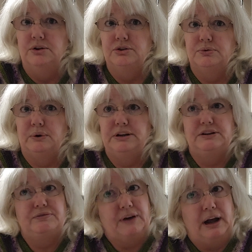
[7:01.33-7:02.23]

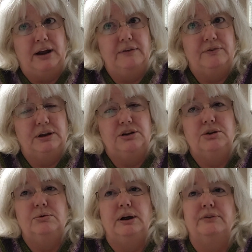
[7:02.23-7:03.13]
25 and
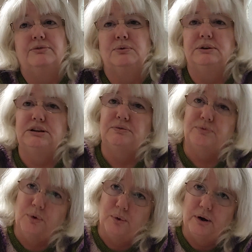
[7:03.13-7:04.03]
you have
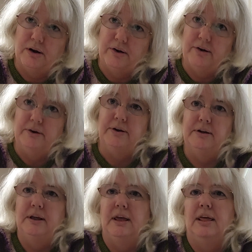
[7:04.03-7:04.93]
24,
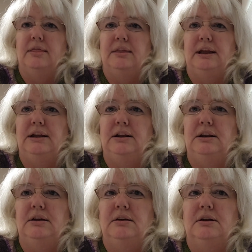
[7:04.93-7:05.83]

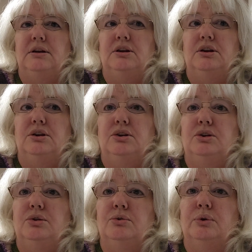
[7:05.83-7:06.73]
then
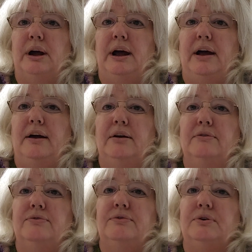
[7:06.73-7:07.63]
you
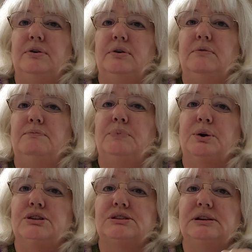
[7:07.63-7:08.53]
have
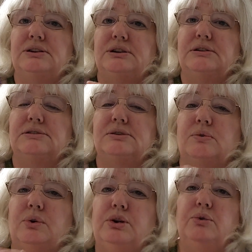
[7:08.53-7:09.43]
more stitches,
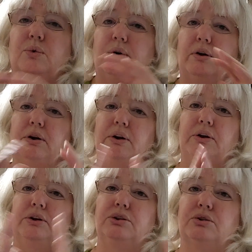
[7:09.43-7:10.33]
or your
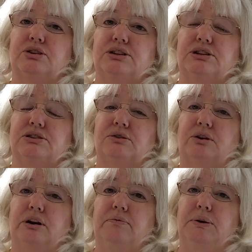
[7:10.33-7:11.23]
stitches are
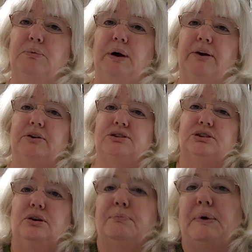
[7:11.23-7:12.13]
going to be wider, so
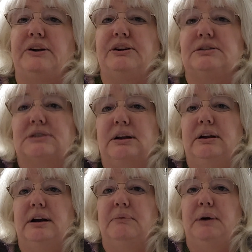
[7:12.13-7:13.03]
your project's going to
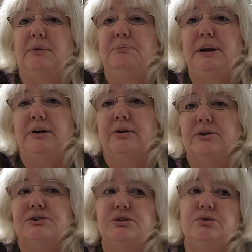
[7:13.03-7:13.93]
come out bigger,
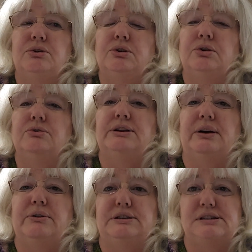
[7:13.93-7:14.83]
so you can go
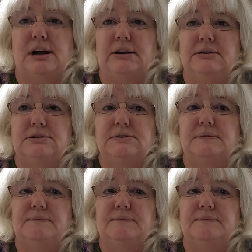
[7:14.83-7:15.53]
down a size.